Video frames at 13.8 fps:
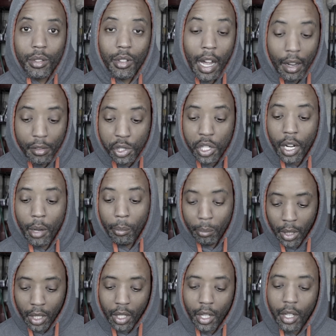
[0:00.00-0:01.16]
I've shot
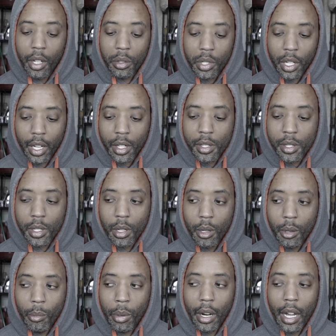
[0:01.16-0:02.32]
many EOTechs,
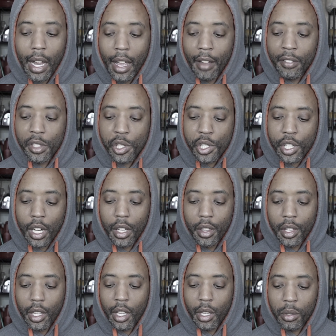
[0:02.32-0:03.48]
but I haven't shot
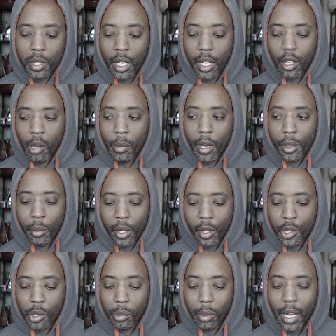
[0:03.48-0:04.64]
the EOTech on my
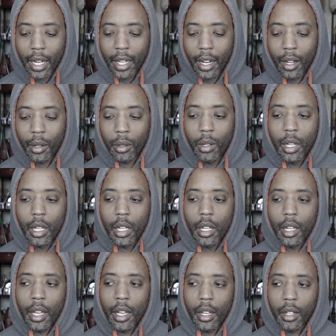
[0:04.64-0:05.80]
300 Blackout
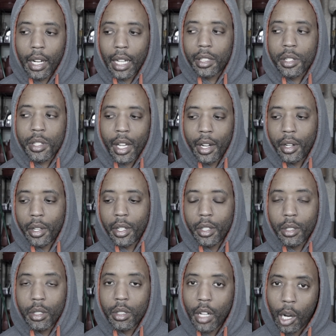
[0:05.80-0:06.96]
and got to sight it
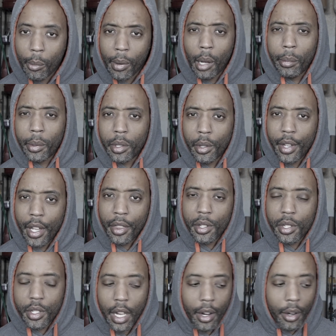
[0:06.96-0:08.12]
in. I'll probably do that this
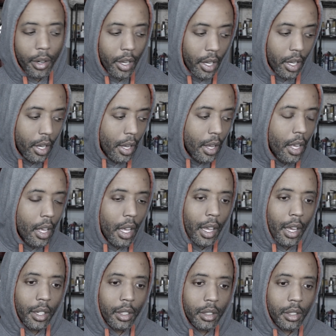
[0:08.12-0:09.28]
Saturday.
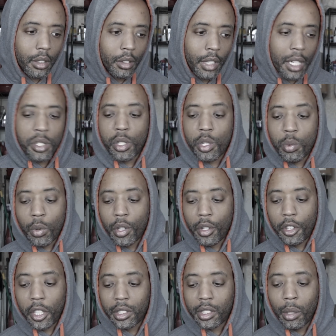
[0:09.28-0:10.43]
And that's just one of the
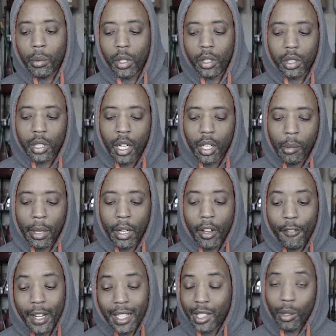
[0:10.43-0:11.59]
things I wanted to talk about. If
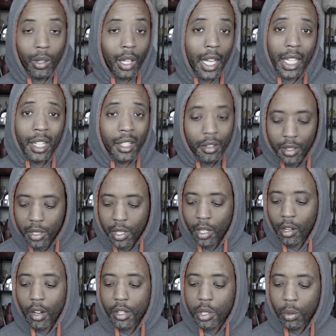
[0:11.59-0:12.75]
I don't like it, this
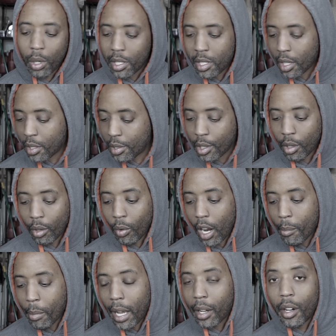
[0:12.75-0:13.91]
TRS-26 is going right
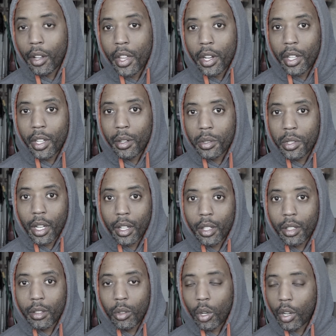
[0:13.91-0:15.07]
back on that EOTech,
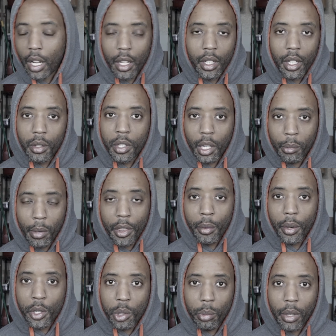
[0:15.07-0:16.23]
or not EOTech, my
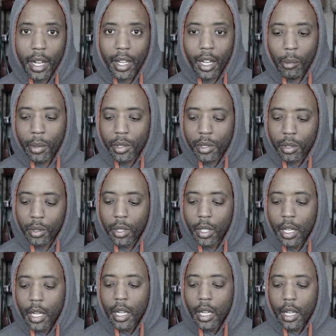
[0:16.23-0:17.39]
300 Blackout pistol.
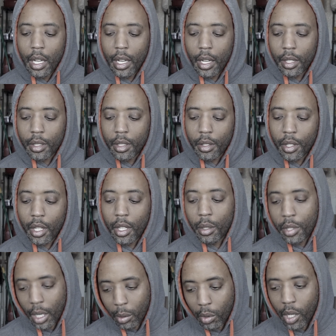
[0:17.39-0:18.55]
And the
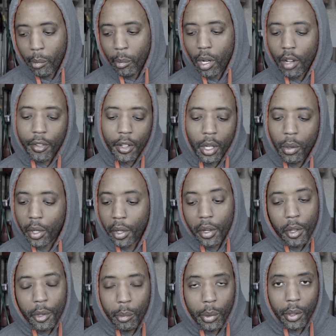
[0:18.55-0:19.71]
EOTech will come off and go on
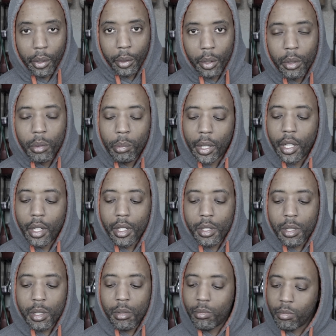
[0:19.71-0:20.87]
another build,
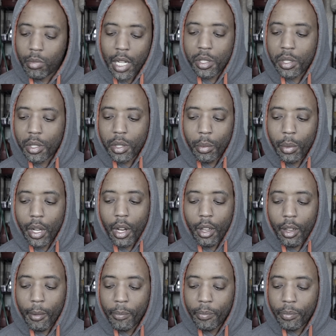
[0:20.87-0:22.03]
because that's just the way I
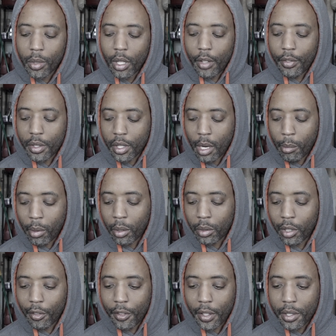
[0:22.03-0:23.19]
am. If it's not broke,
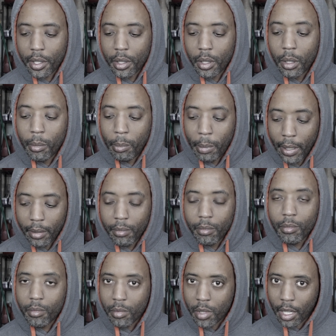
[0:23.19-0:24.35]
don't fix it. But
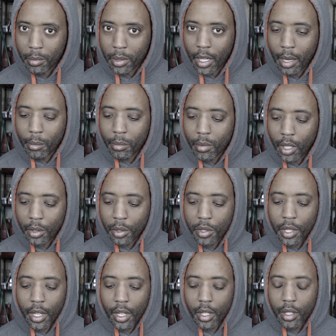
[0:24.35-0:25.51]
same time,
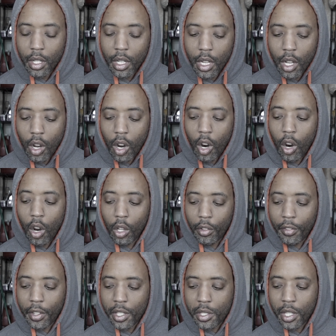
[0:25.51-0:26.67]
understand all of
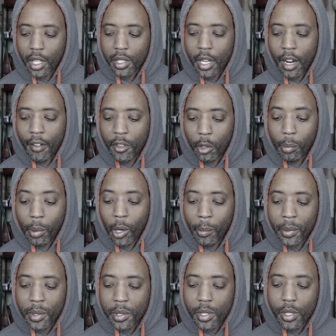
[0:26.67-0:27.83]
these things have their
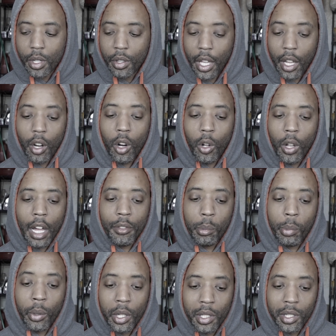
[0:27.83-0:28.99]
purpose. They all have a
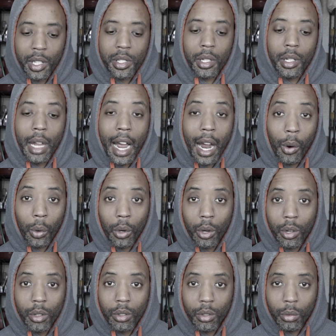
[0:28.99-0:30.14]
pretty decent hour
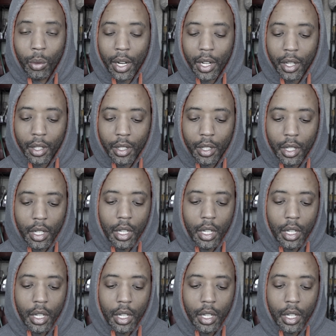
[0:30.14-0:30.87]
rating.